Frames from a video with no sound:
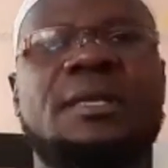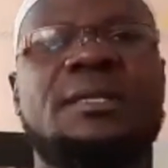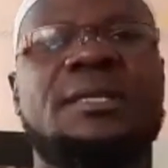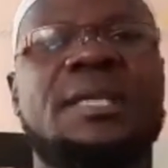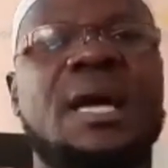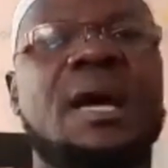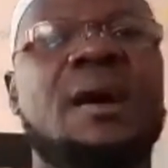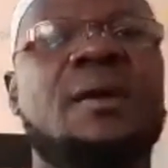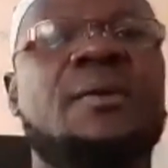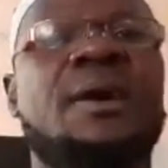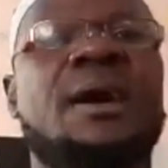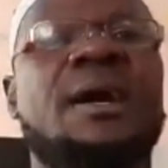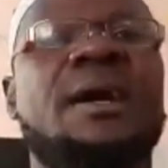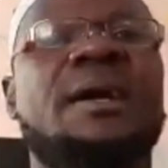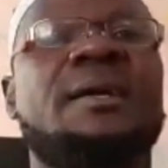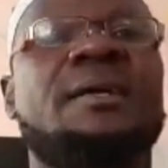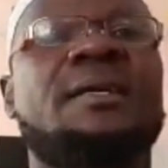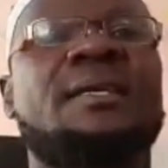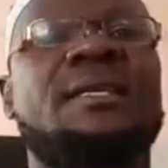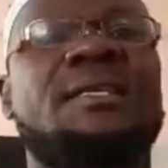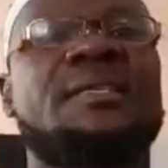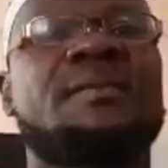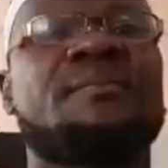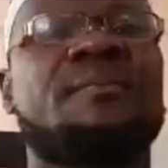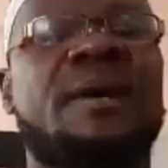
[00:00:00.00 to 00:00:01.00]
Dawah
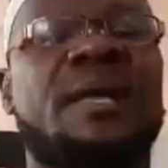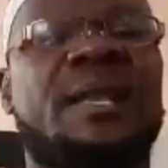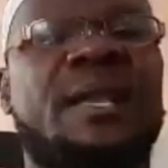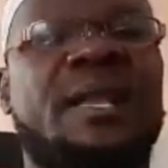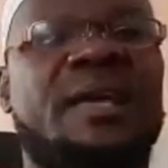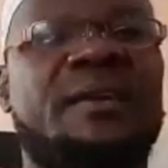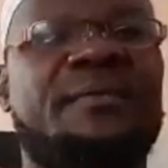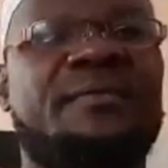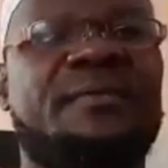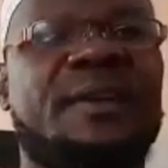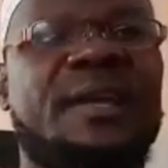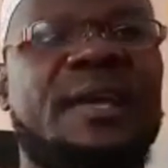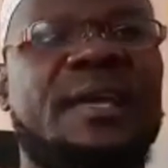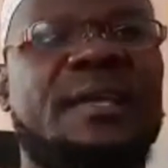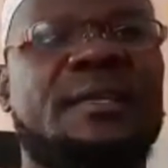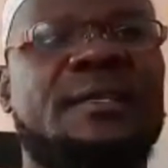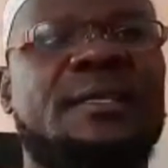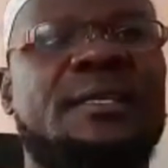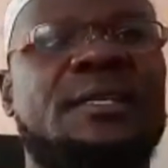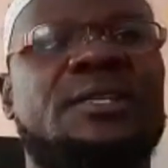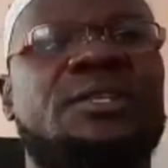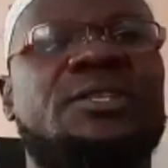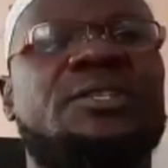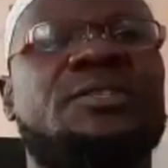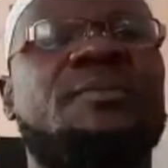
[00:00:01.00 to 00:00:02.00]
is my lifeline.
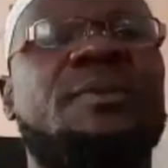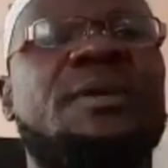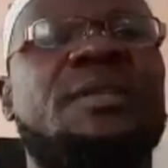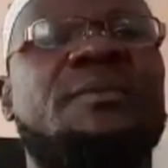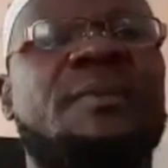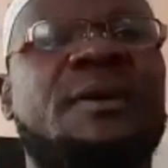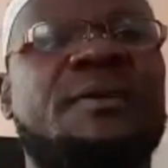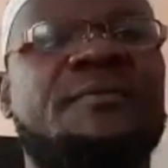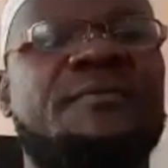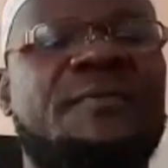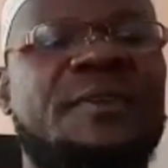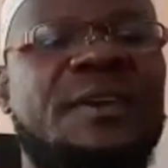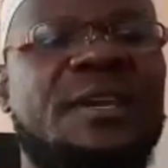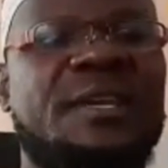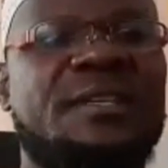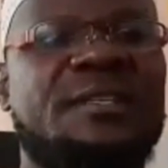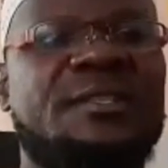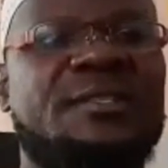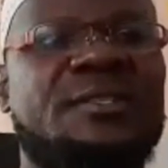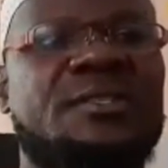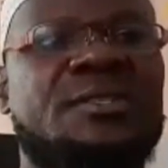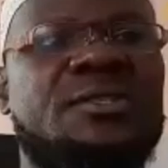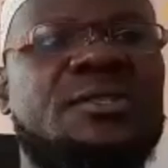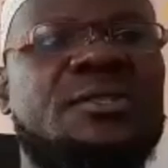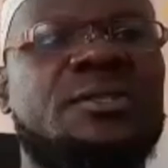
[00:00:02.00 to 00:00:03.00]
It is in my
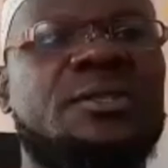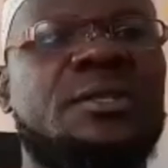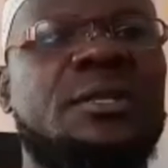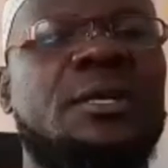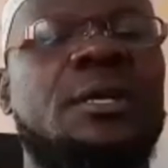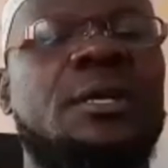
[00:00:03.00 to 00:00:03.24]
veins.